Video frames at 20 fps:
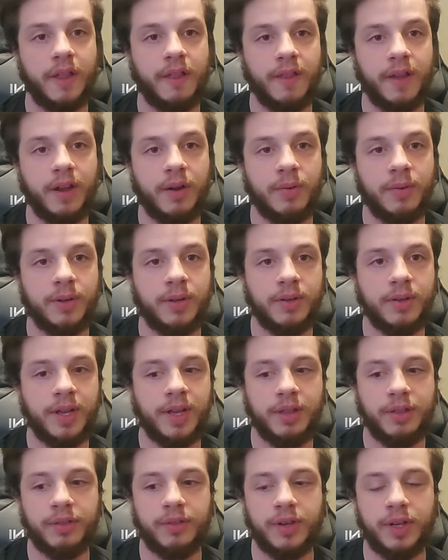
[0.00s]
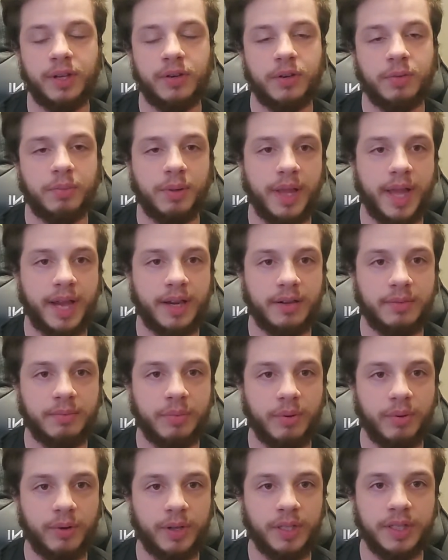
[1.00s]
in there where you get 300 platinum
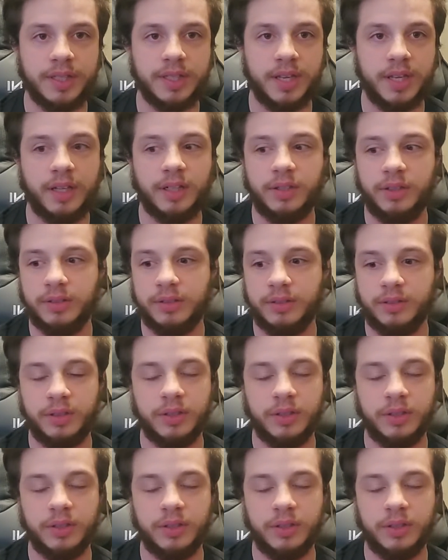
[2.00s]
points on